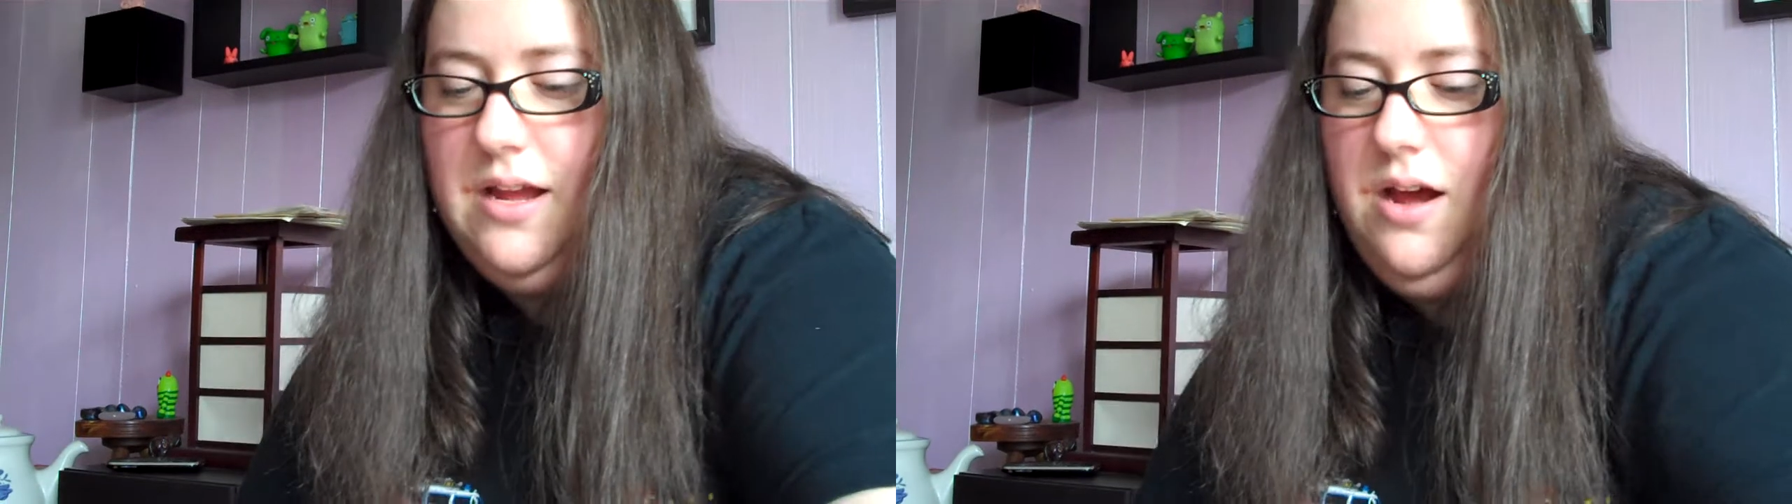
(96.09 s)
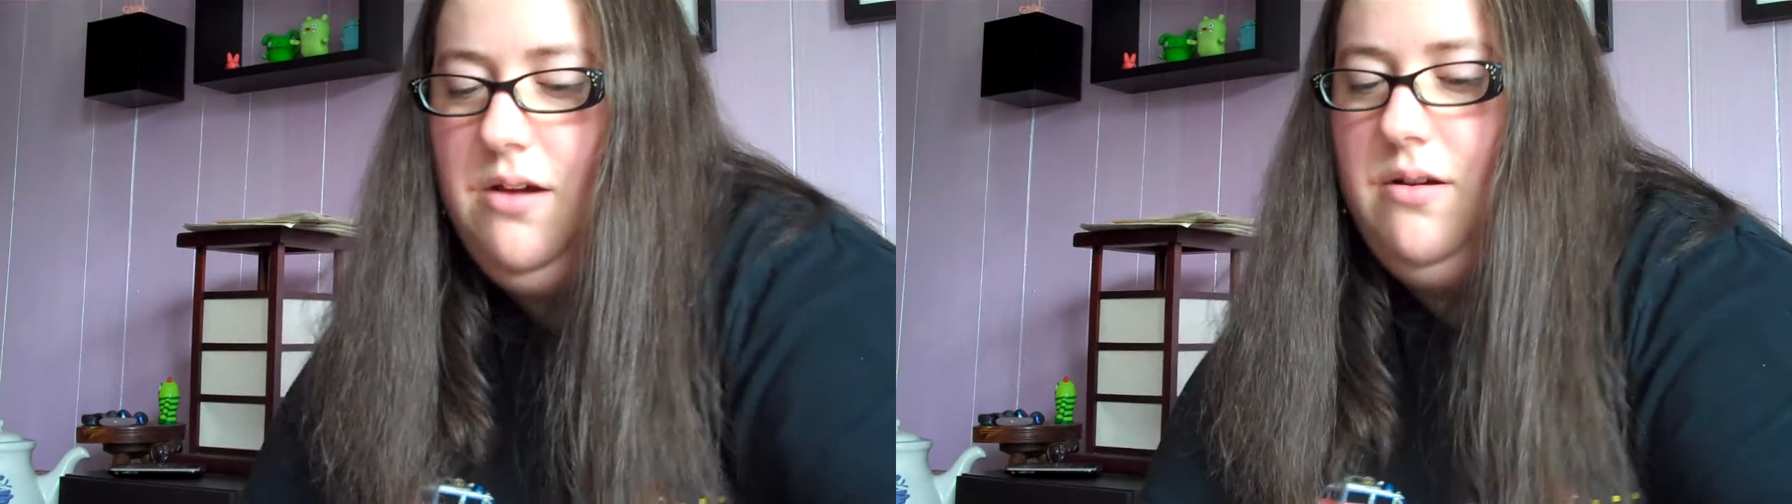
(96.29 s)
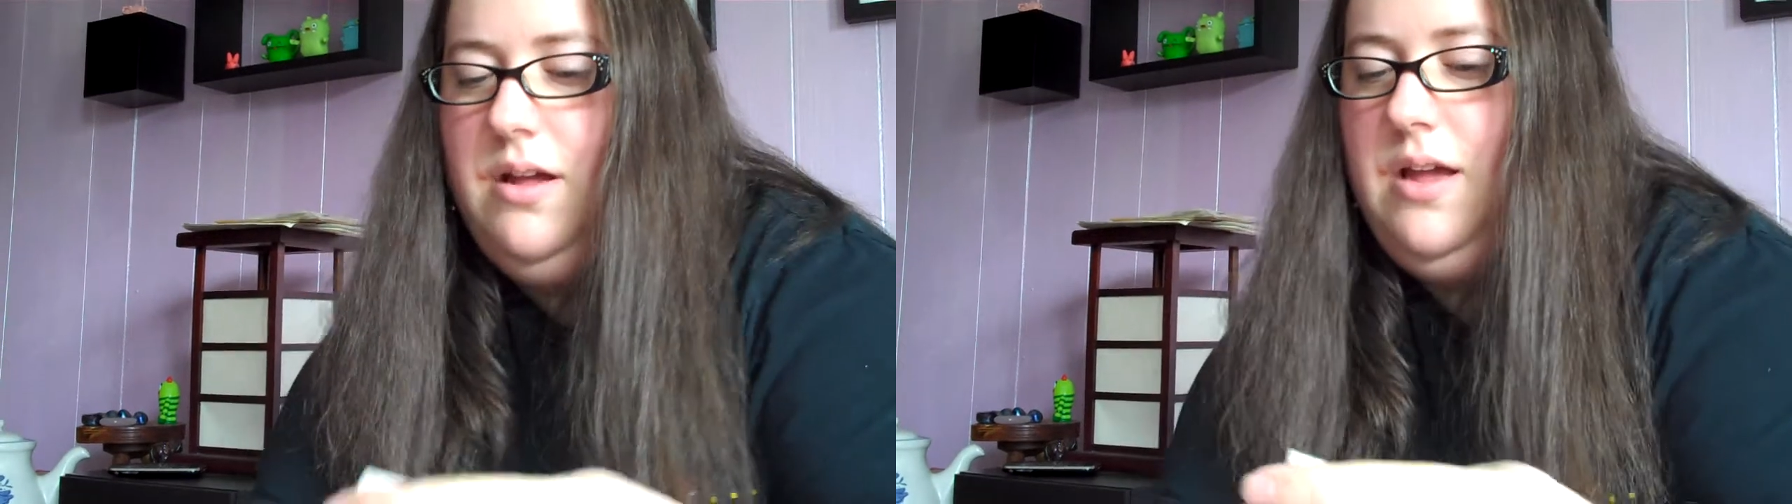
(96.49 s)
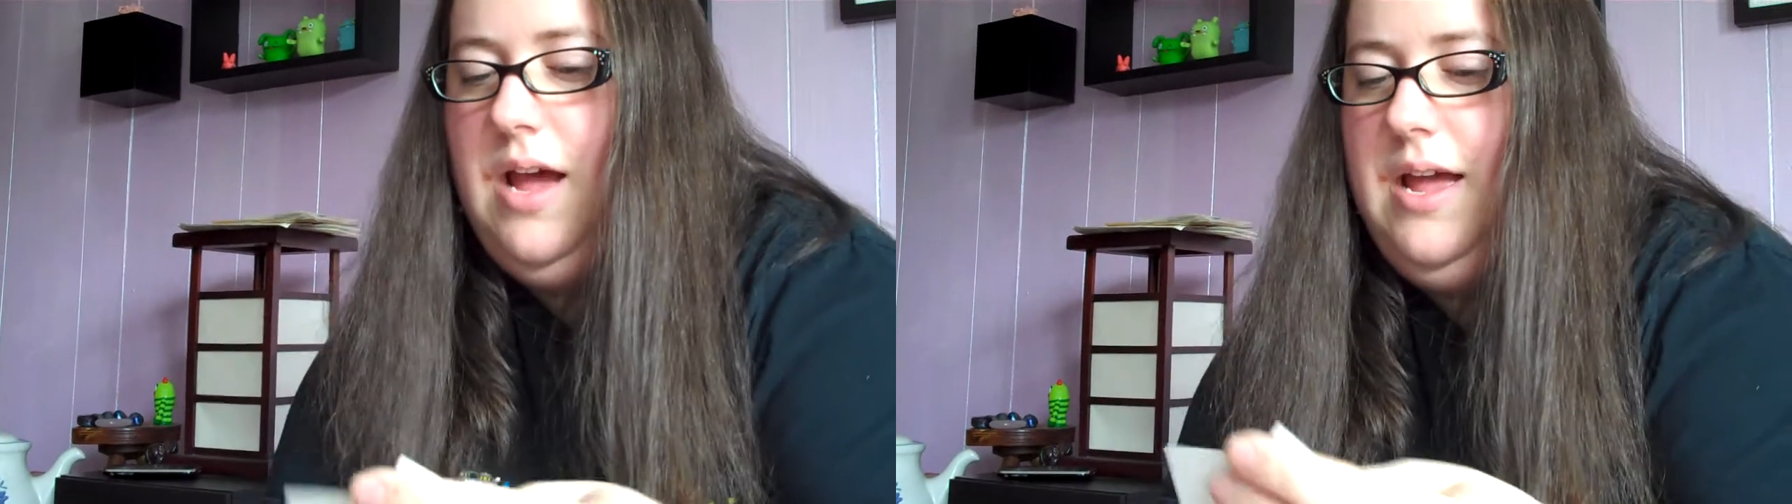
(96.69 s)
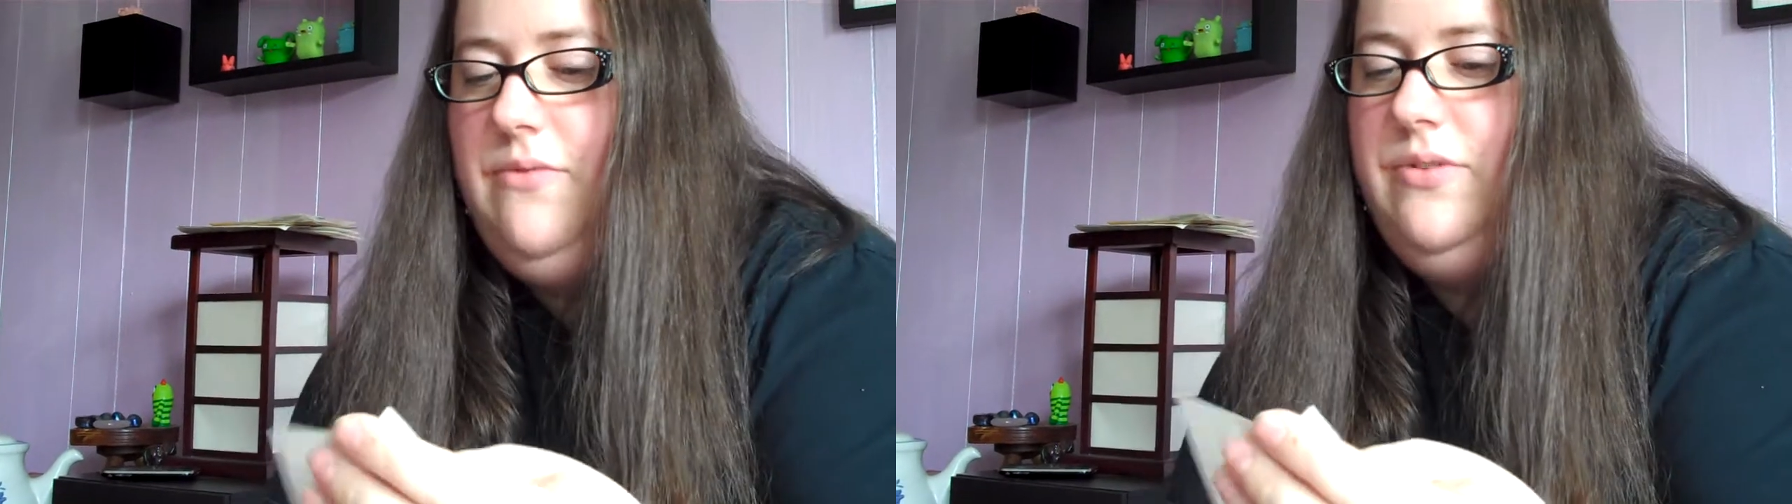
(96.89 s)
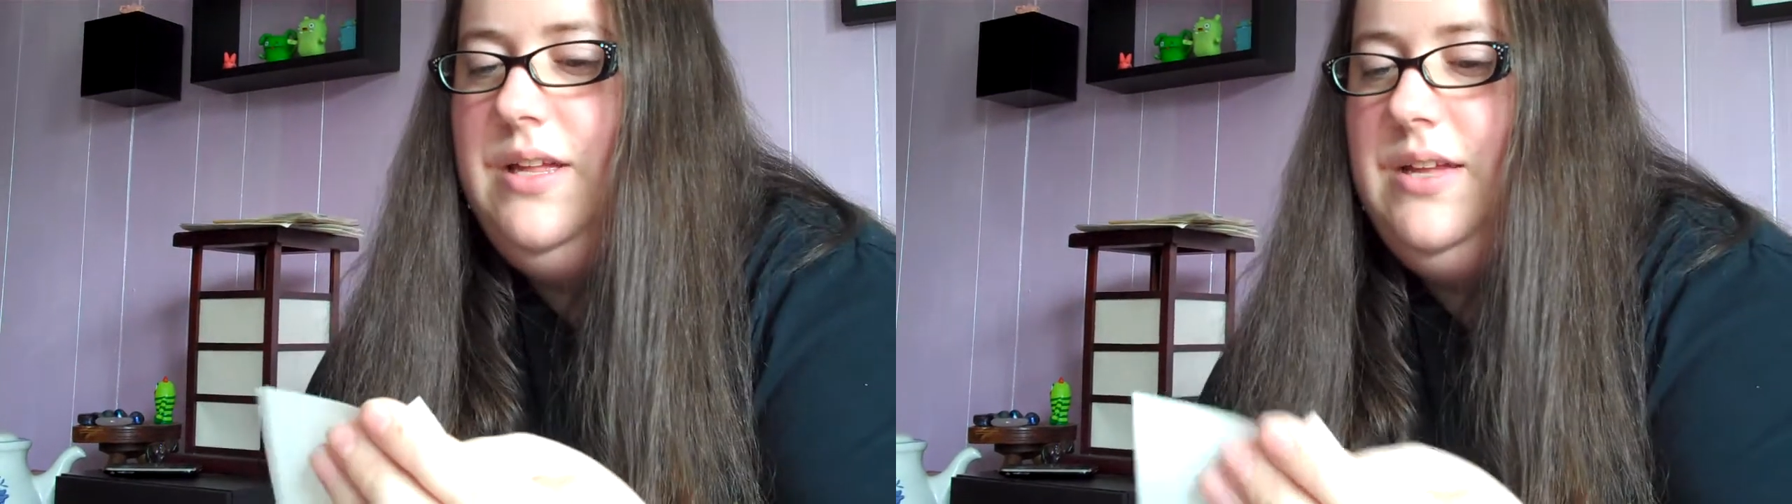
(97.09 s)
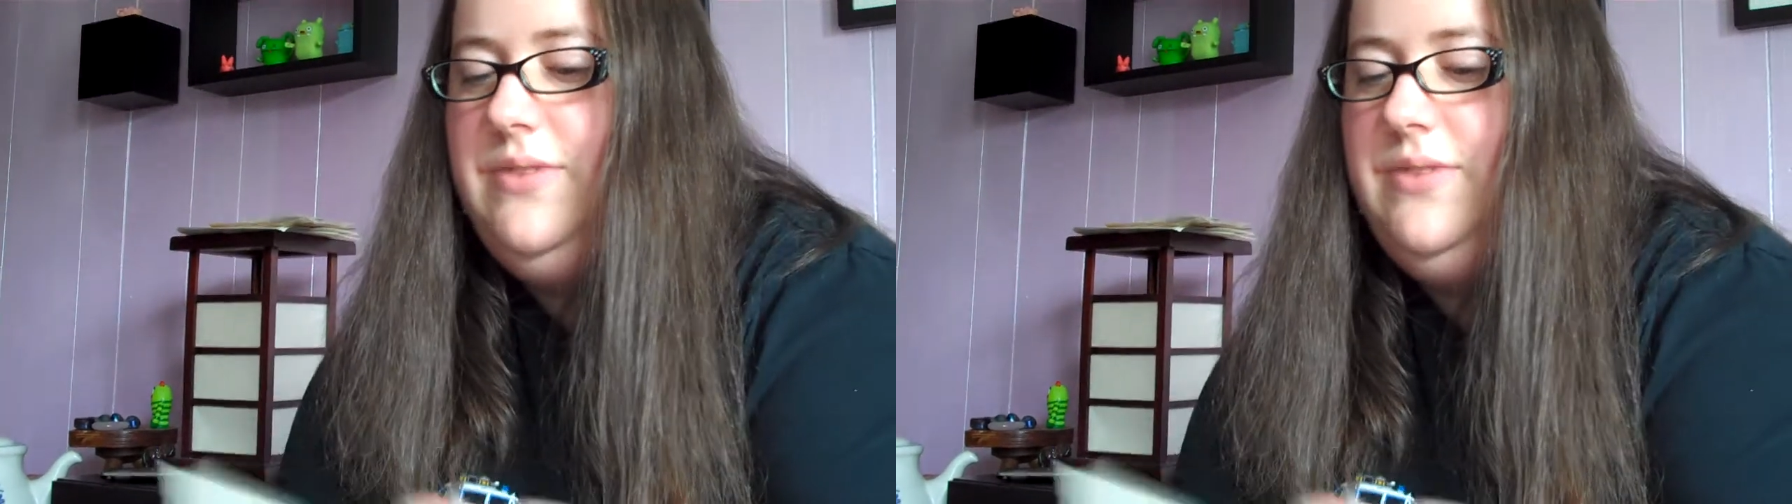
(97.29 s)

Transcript: Oh, I really,